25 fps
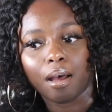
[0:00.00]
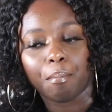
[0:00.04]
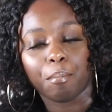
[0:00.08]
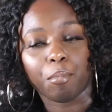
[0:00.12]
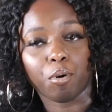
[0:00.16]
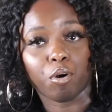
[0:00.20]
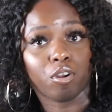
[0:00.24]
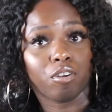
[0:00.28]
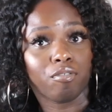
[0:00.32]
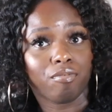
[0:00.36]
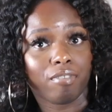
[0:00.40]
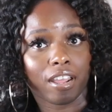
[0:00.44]

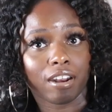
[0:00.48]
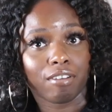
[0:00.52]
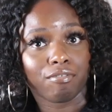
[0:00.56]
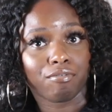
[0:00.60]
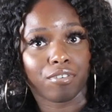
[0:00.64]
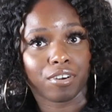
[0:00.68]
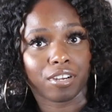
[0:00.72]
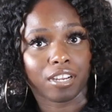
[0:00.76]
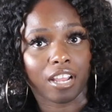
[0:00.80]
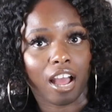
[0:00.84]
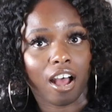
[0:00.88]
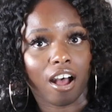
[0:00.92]

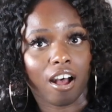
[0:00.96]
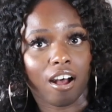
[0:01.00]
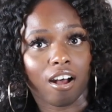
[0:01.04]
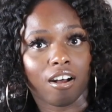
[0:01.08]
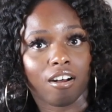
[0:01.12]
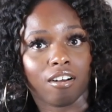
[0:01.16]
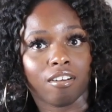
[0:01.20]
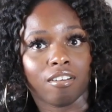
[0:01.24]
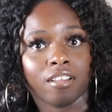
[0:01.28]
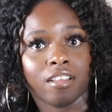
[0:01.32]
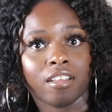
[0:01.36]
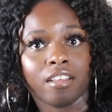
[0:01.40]
motivating for
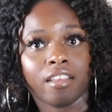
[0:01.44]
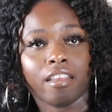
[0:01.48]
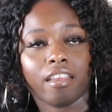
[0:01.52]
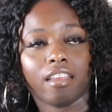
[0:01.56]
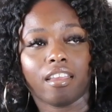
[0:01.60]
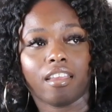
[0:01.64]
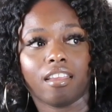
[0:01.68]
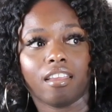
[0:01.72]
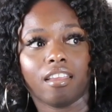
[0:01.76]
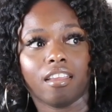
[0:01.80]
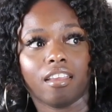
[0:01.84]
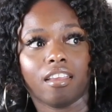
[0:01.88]
y'all
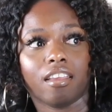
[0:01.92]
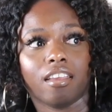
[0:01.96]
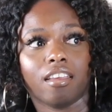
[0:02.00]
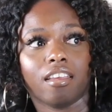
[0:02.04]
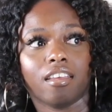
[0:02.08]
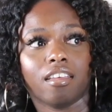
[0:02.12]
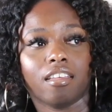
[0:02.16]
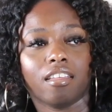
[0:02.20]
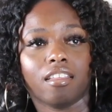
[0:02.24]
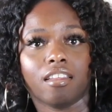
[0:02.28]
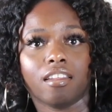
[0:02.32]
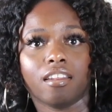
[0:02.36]

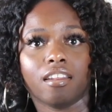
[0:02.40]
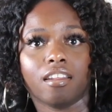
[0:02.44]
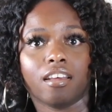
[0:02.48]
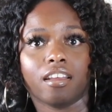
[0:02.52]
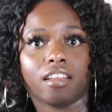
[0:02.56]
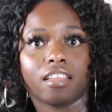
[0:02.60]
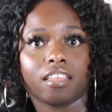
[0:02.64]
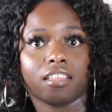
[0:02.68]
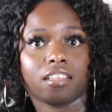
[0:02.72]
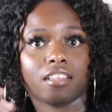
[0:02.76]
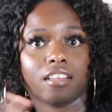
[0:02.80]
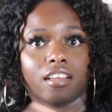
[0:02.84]
and
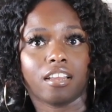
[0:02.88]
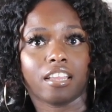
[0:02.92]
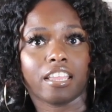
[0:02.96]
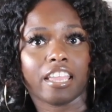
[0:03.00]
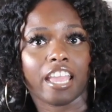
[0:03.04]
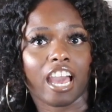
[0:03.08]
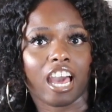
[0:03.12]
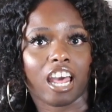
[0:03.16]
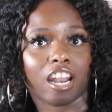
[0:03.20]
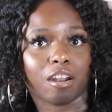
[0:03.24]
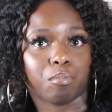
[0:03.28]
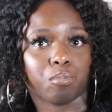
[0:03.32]

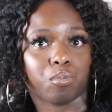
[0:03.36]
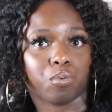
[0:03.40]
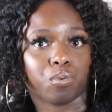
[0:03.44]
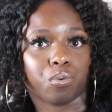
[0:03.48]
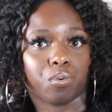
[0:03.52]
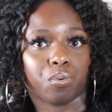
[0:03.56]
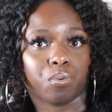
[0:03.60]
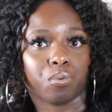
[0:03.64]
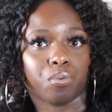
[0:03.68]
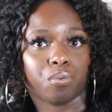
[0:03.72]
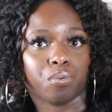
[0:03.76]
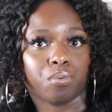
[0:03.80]

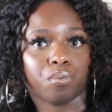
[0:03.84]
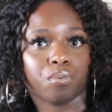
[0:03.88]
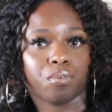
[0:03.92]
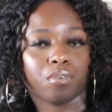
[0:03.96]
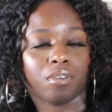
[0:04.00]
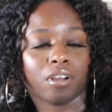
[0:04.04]
accountable.